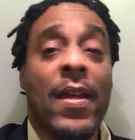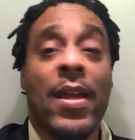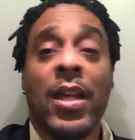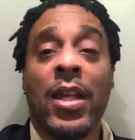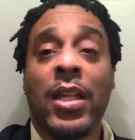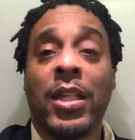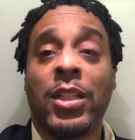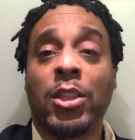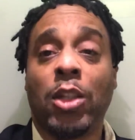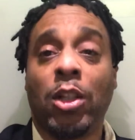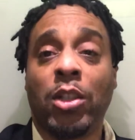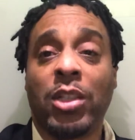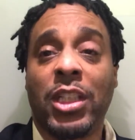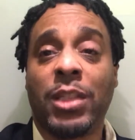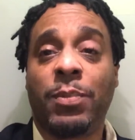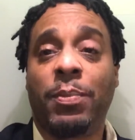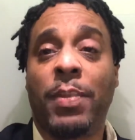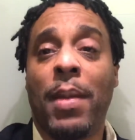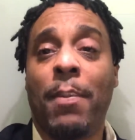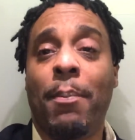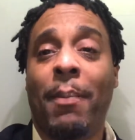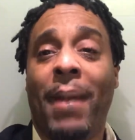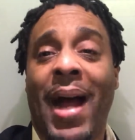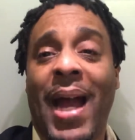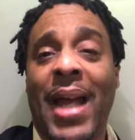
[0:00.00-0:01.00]
so just be
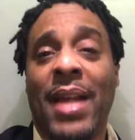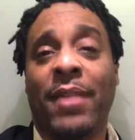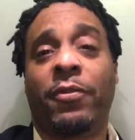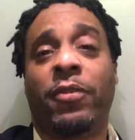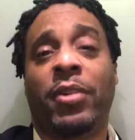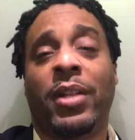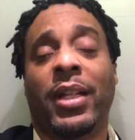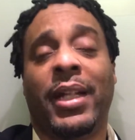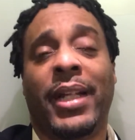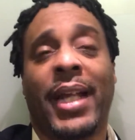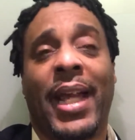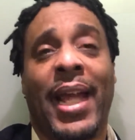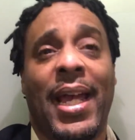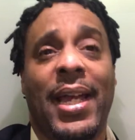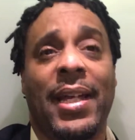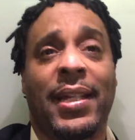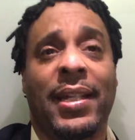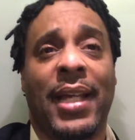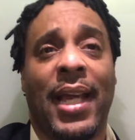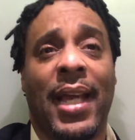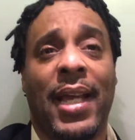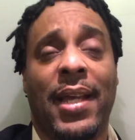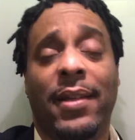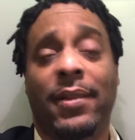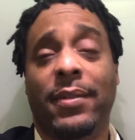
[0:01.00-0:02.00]
mindful of that,
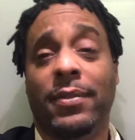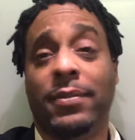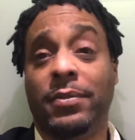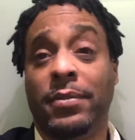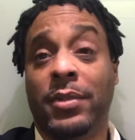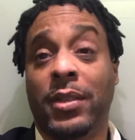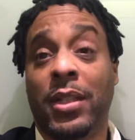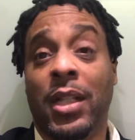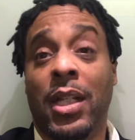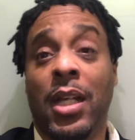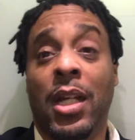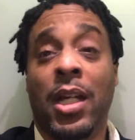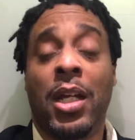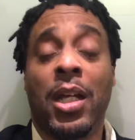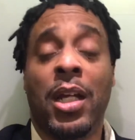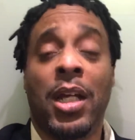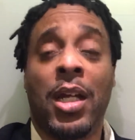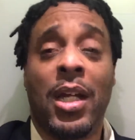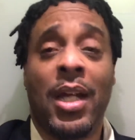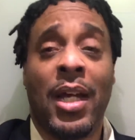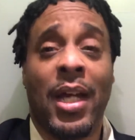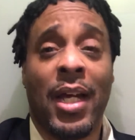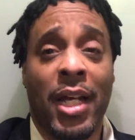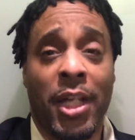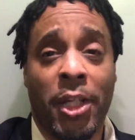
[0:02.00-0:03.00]
that
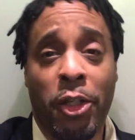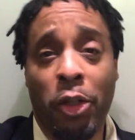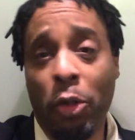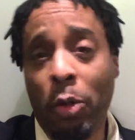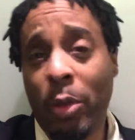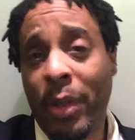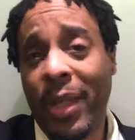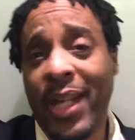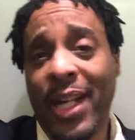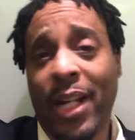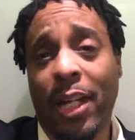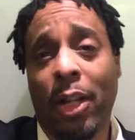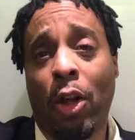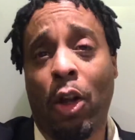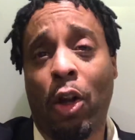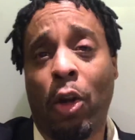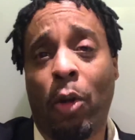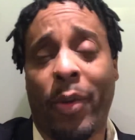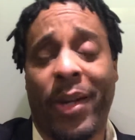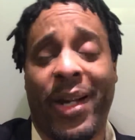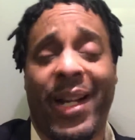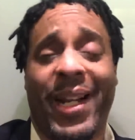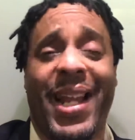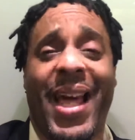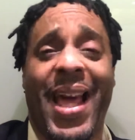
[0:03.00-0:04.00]
you'll get along
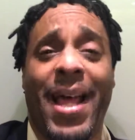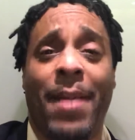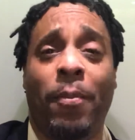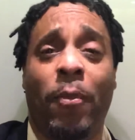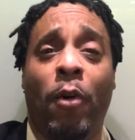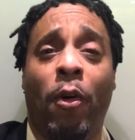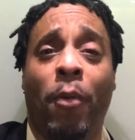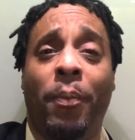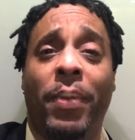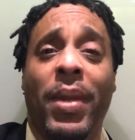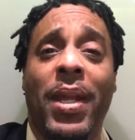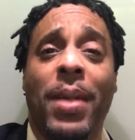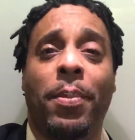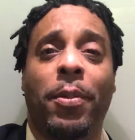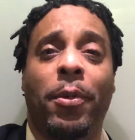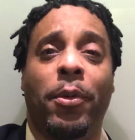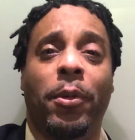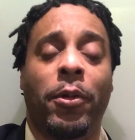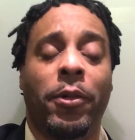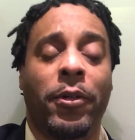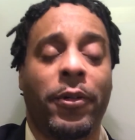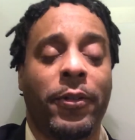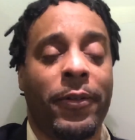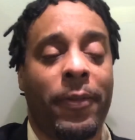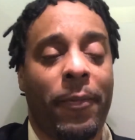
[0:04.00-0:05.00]
with a lot more people
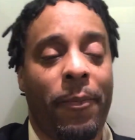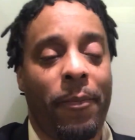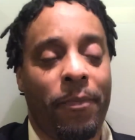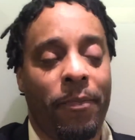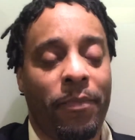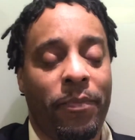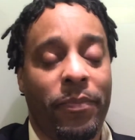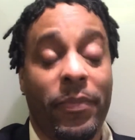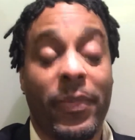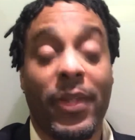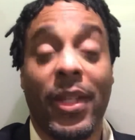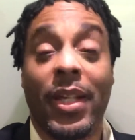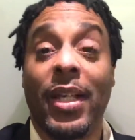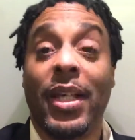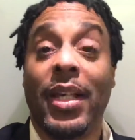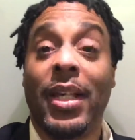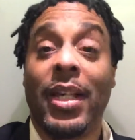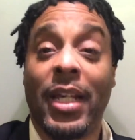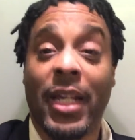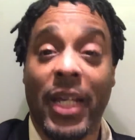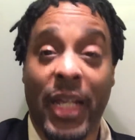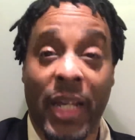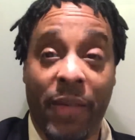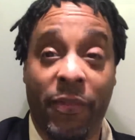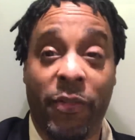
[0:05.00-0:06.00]

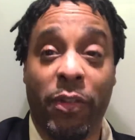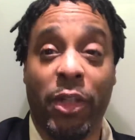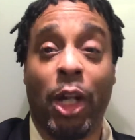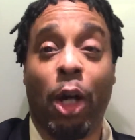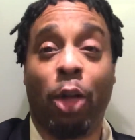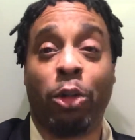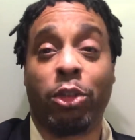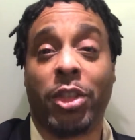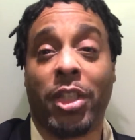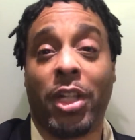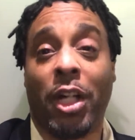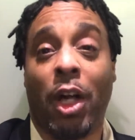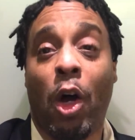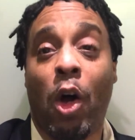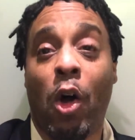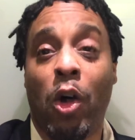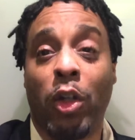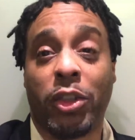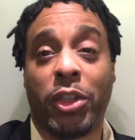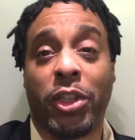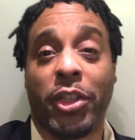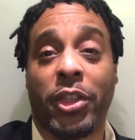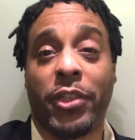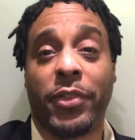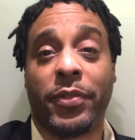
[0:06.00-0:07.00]
if you go to the
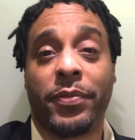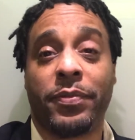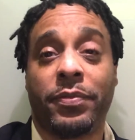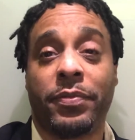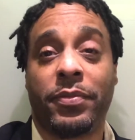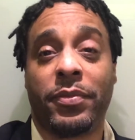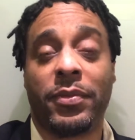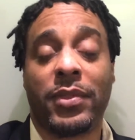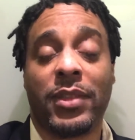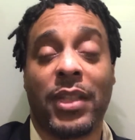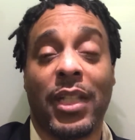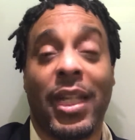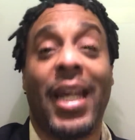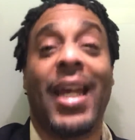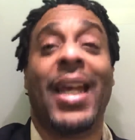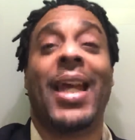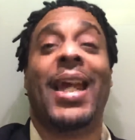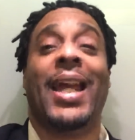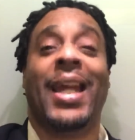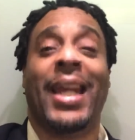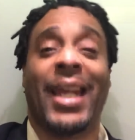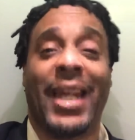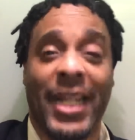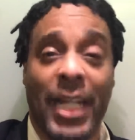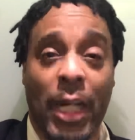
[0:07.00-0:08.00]
altar
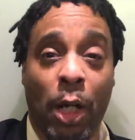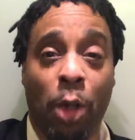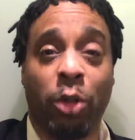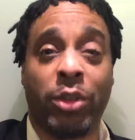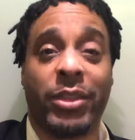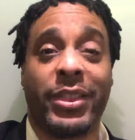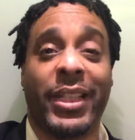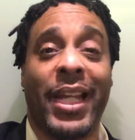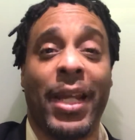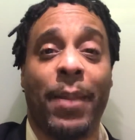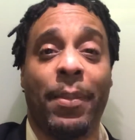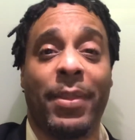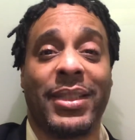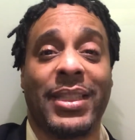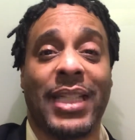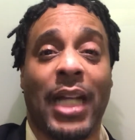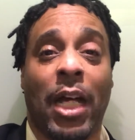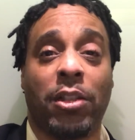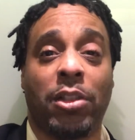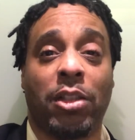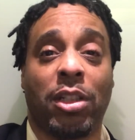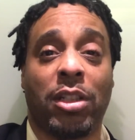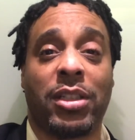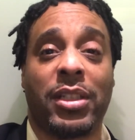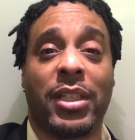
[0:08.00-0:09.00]
get those demons
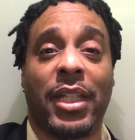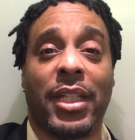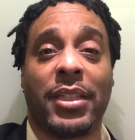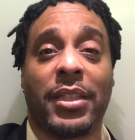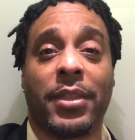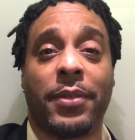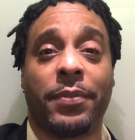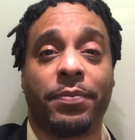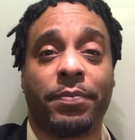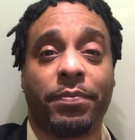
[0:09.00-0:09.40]
out your system.